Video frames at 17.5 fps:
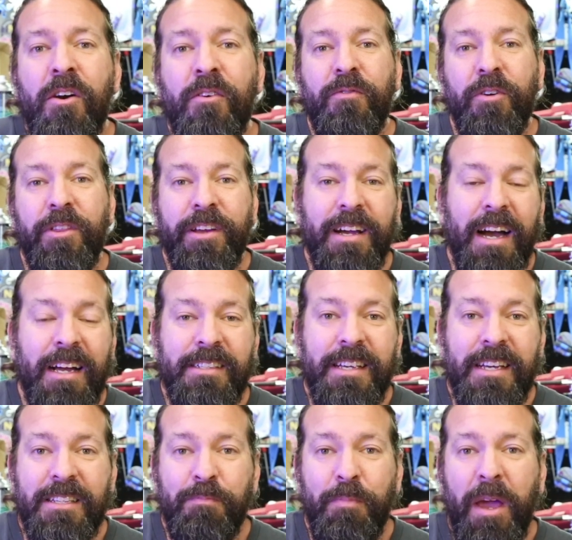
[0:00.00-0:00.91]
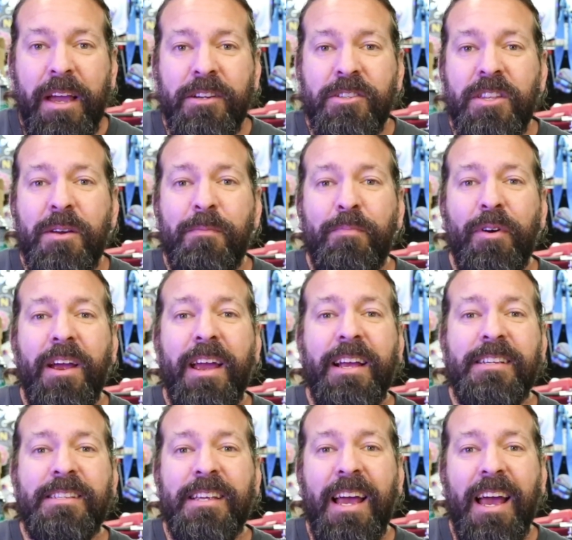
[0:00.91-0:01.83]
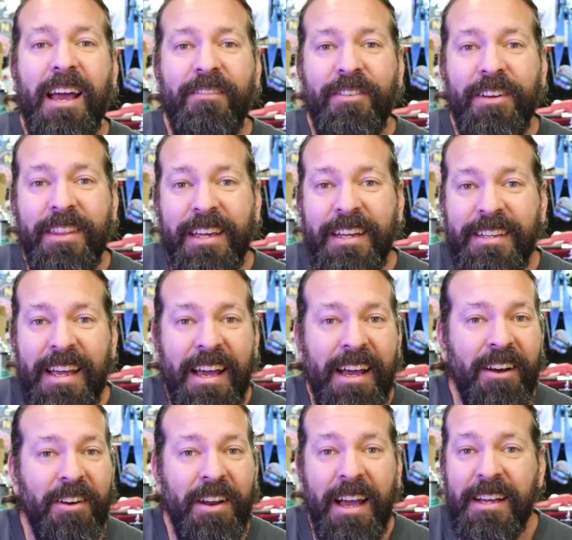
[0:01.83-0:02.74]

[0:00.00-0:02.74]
for the contest page that breaks everything down,